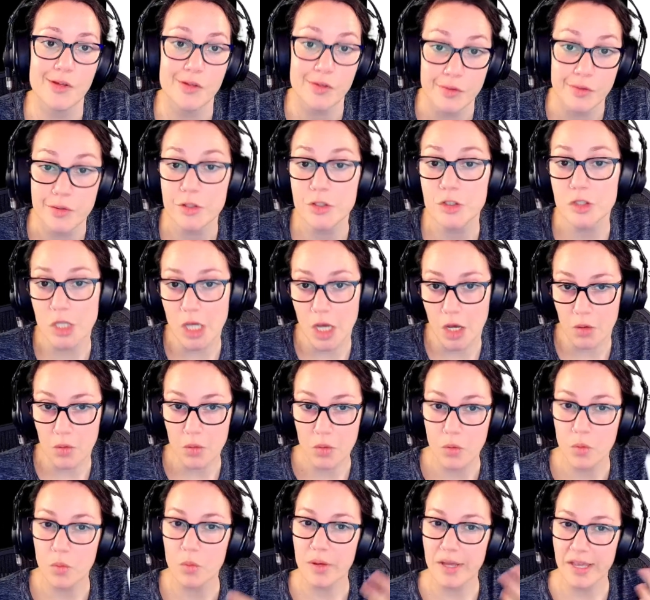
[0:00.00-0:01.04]
So
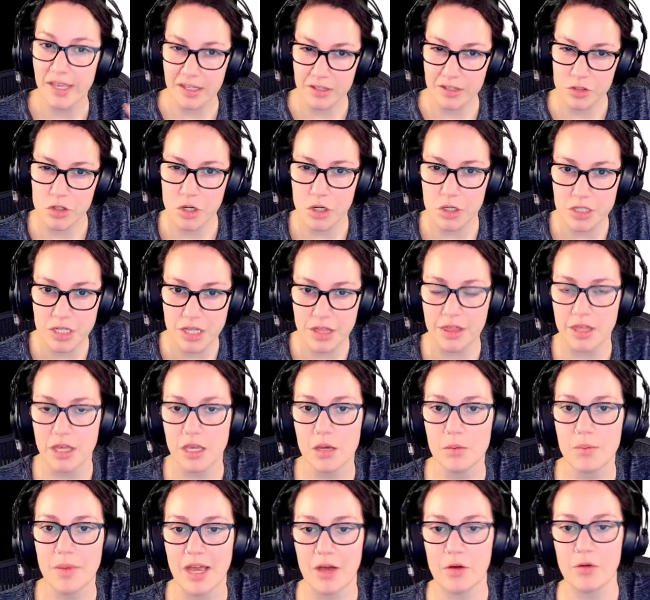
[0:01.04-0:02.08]
we can start to think
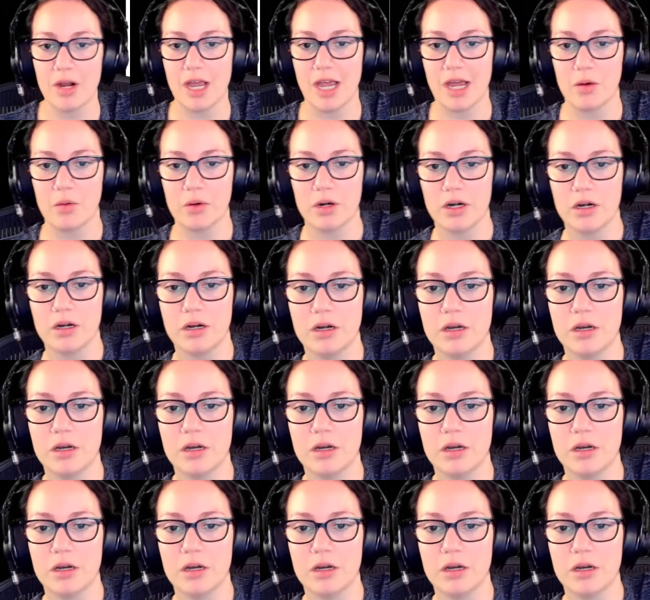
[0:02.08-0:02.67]
about our